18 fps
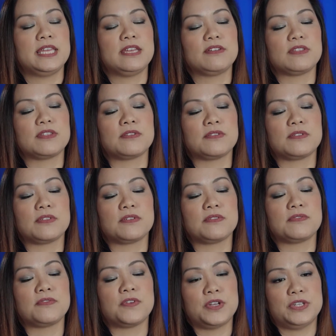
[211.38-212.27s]
think
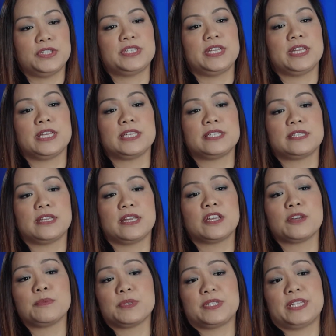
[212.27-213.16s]
the first thing is
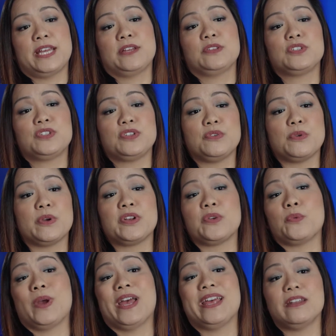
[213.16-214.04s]
it comes down to
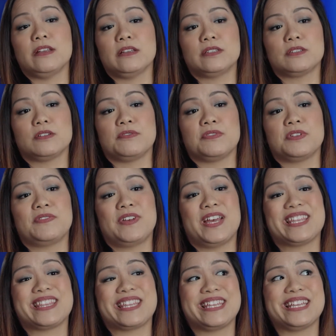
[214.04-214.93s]
an awareness of the
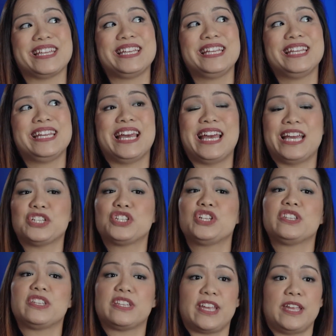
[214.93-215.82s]
fact that
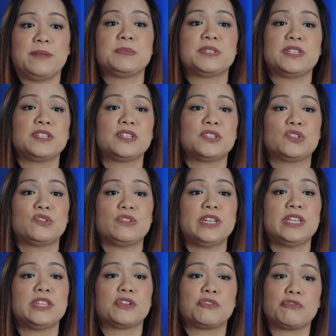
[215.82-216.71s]
actually the games
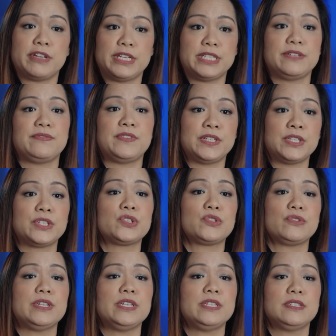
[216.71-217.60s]
industry and the creative
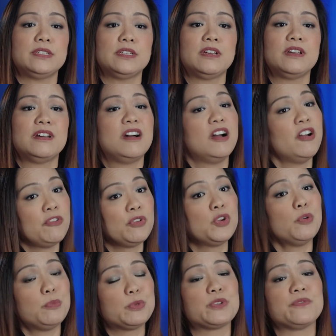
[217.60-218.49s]
industries are
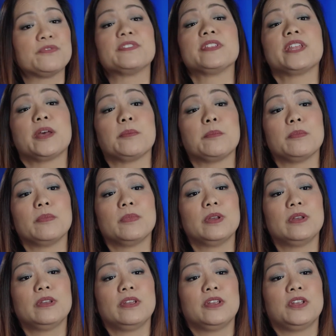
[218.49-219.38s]
an option for them.
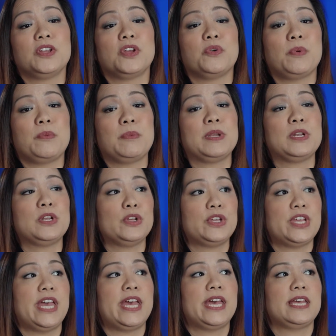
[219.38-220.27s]
When we
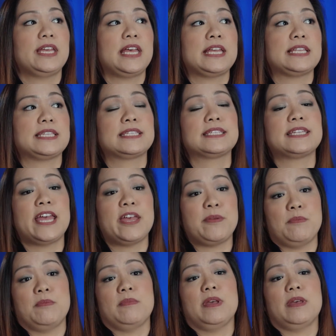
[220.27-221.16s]
look at
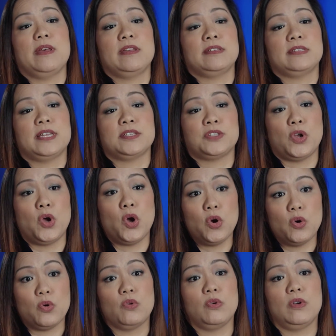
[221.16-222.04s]
STEM as a
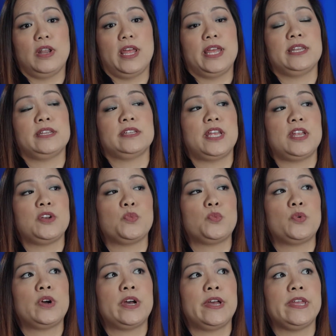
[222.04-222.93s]
whole
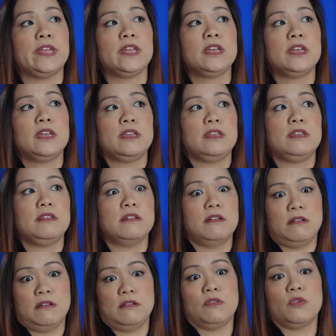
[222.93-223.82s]
and why
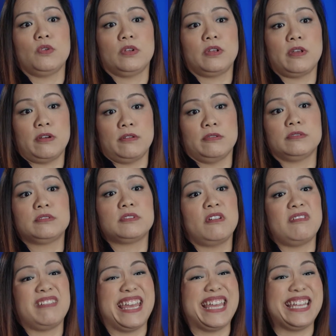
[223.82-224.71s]
young girls
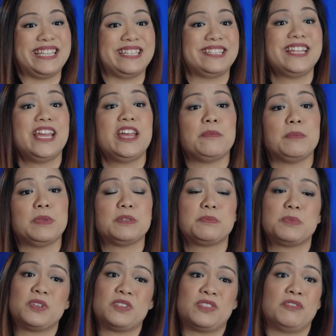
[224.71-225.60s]
don't get into STEM,
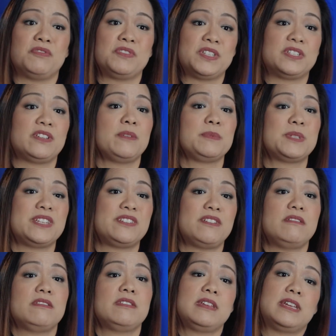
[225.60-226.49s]
it's because oftentimes they
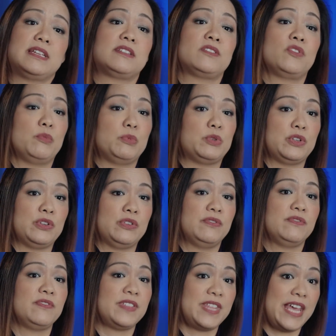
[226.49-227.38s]
don't think it's an
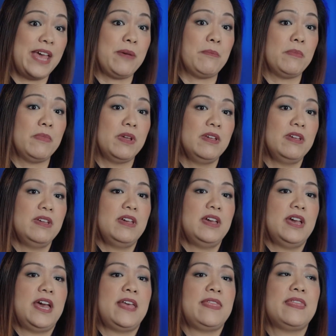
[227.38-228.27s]
option for them.
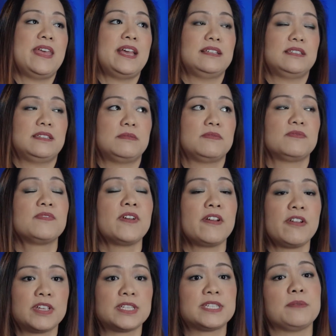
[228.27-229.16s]
And that's
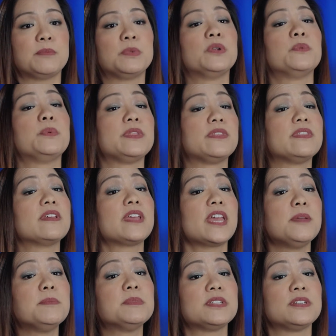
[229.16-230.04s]
very similar with the
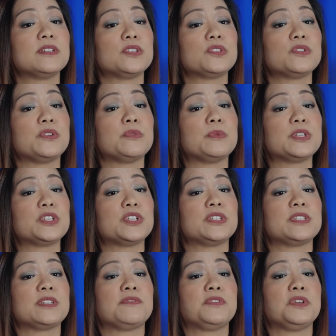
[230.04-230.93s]
games industry,
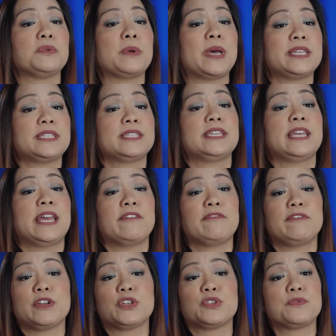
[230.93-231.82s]
which is if you ask the
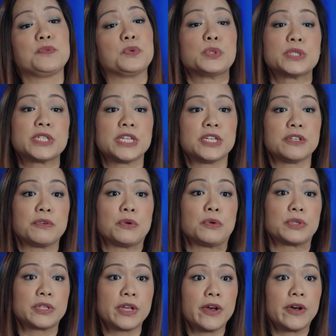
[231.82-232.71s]
average
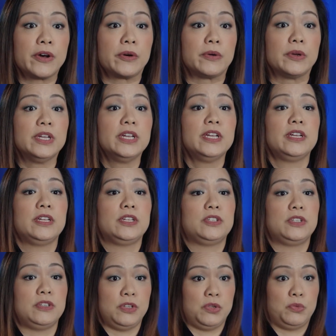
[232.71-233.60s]
14-year-old girl,
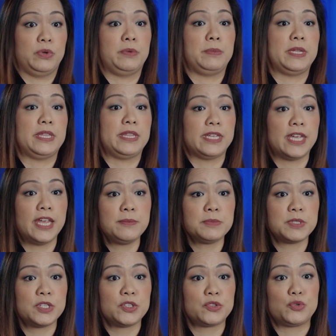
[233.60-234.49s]
do you want to be in the
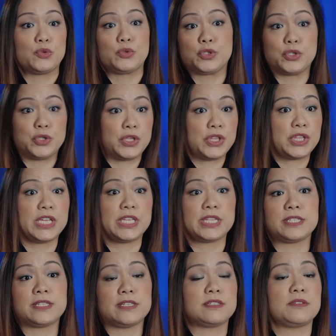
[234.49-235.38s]
games industry or do you
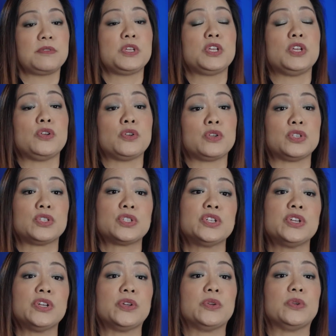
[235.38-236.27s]
think this is something you can
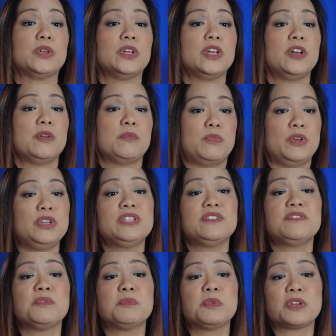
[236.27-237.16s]
do?
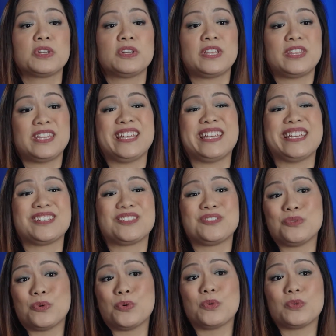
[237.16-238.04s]
Most of them are going to think
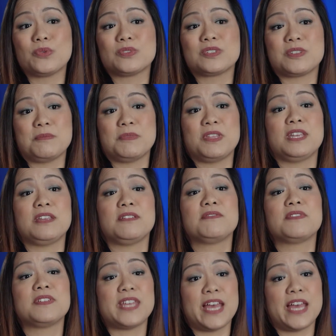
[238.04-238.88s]
it's not something for